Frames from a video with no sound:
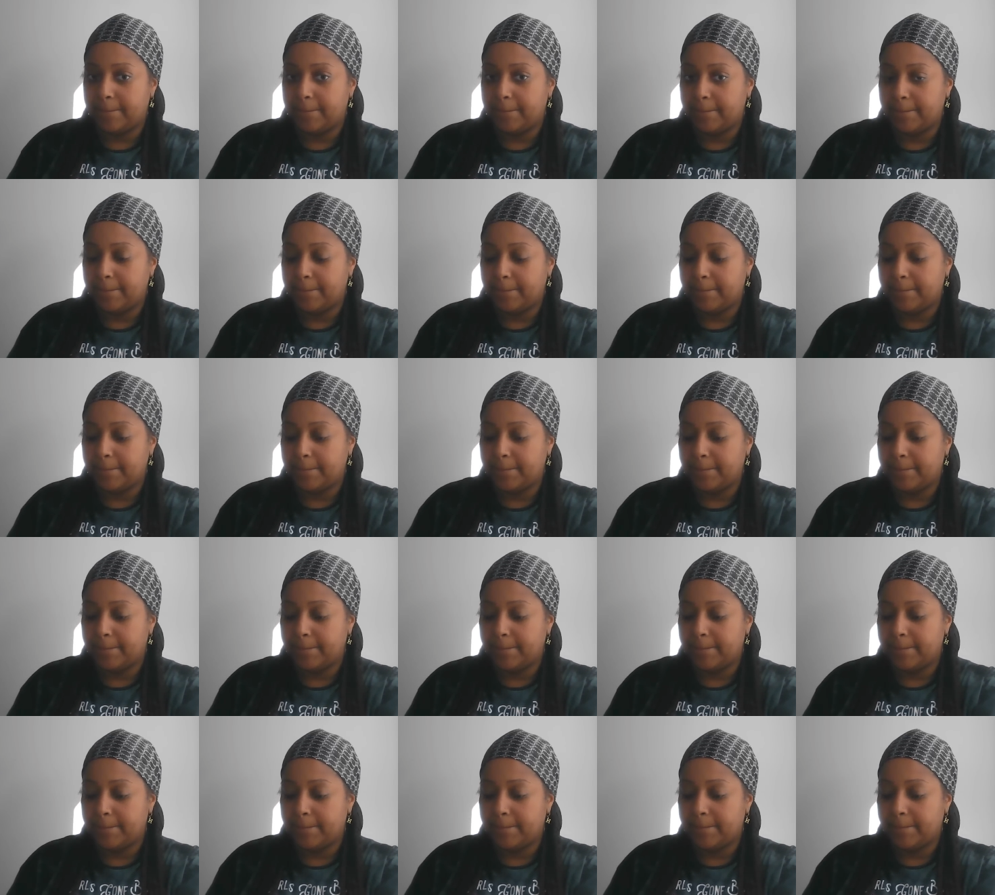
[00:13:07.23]

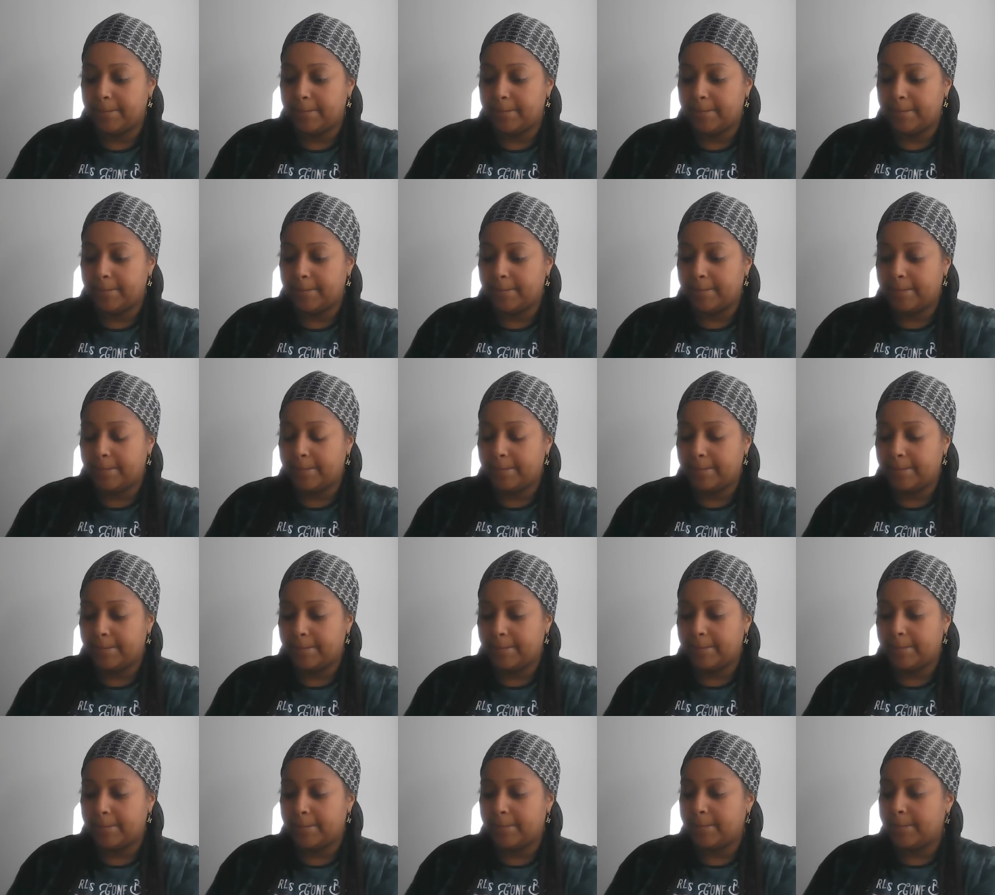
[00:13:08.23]

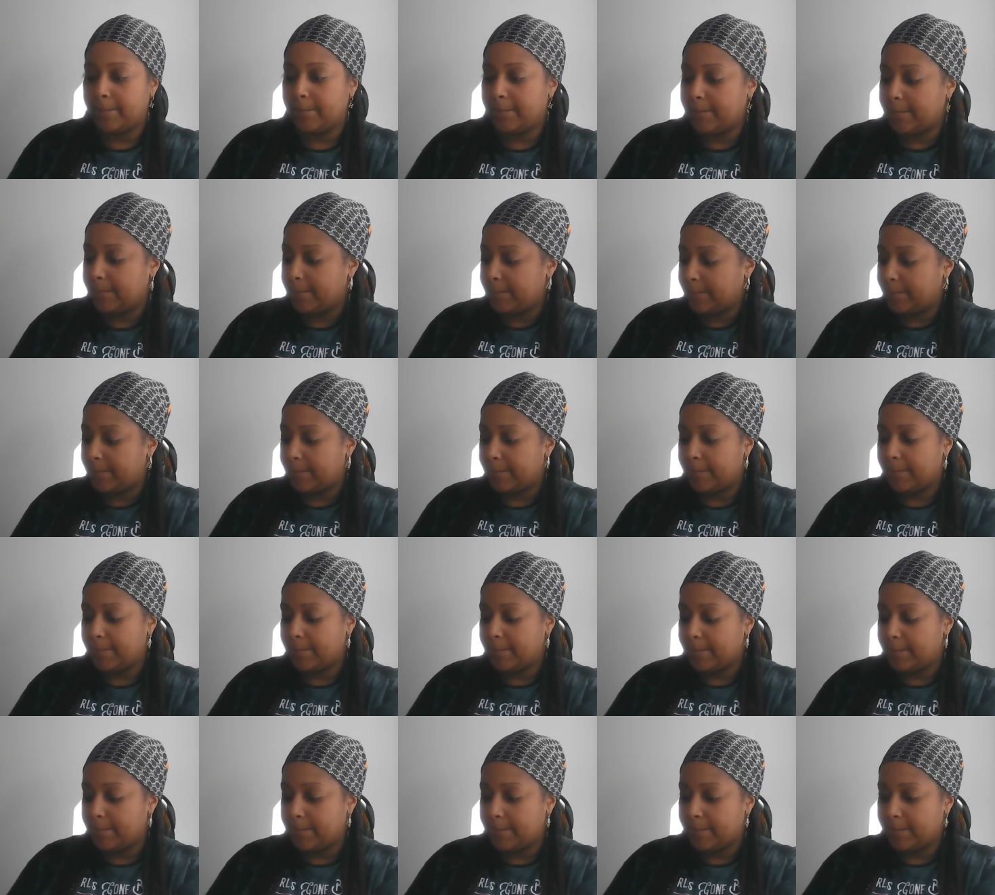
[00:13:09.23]

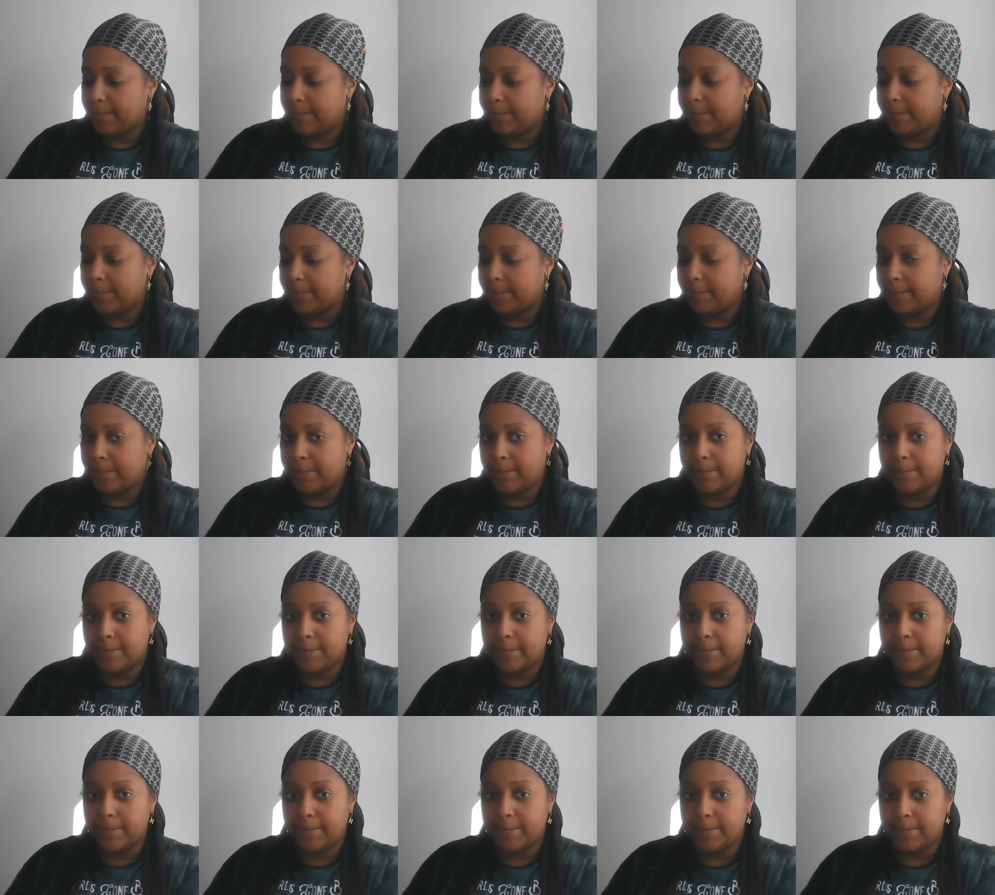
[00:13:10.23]

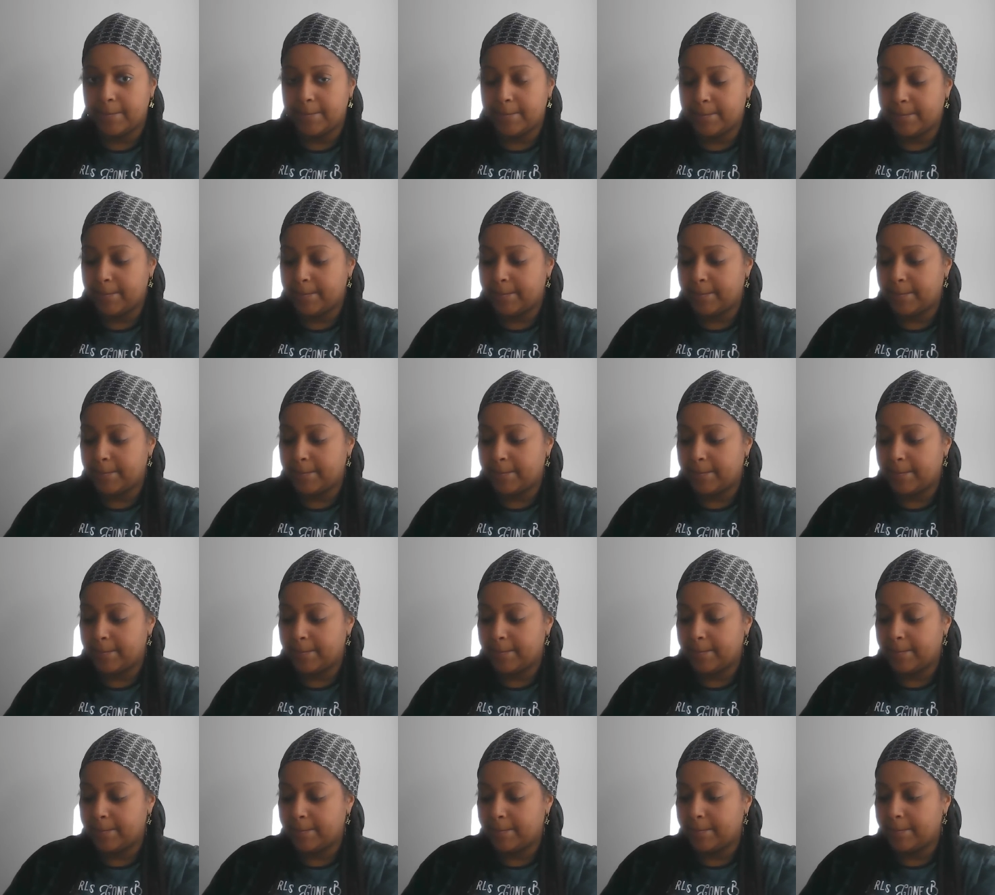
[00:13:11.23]

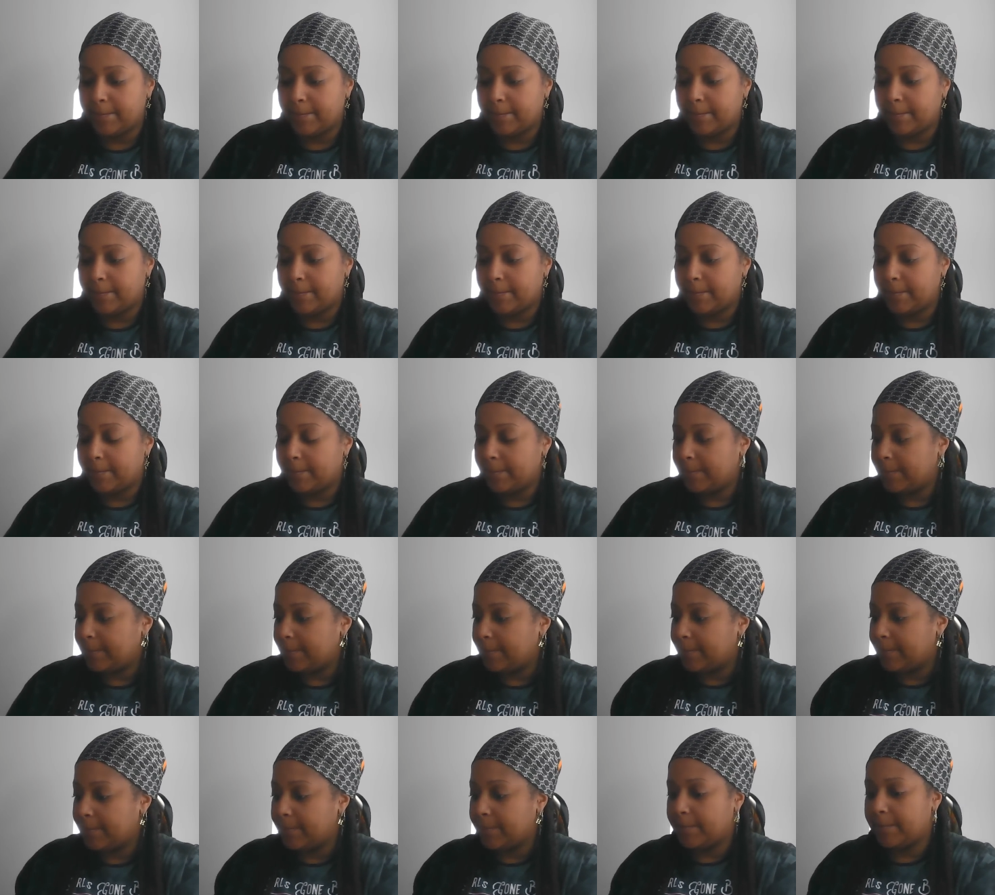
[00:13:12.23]

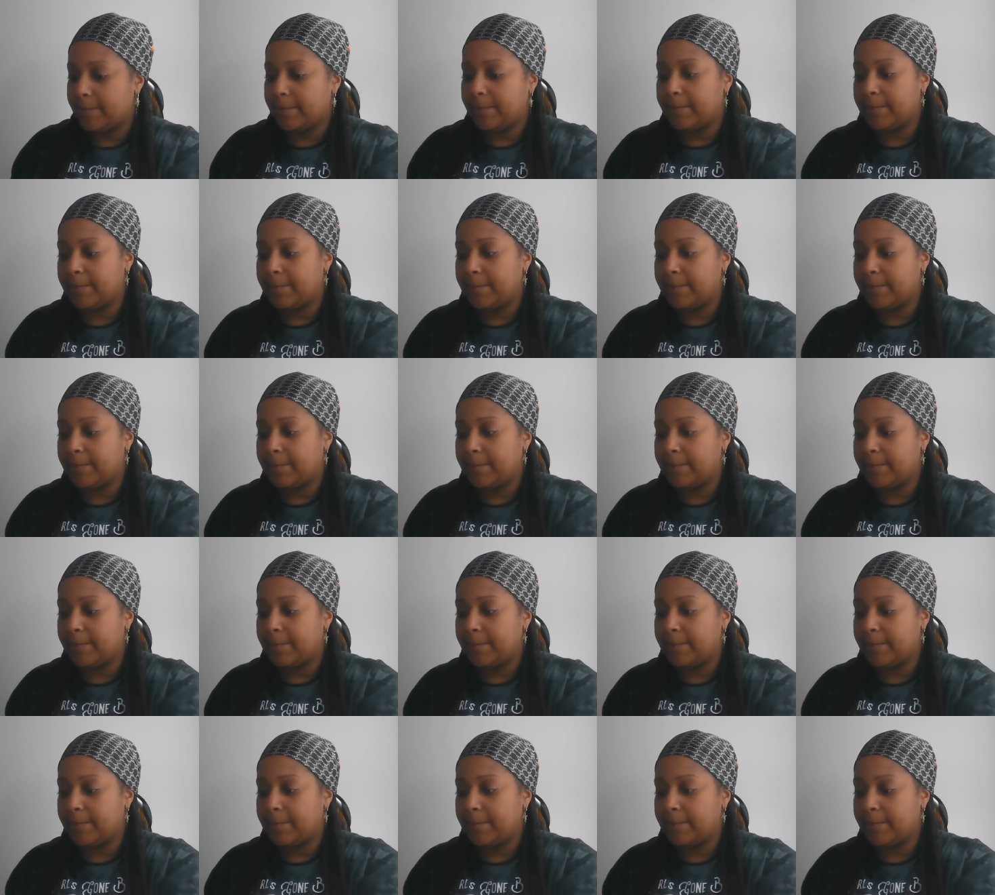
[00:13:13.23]
Nobody speaks.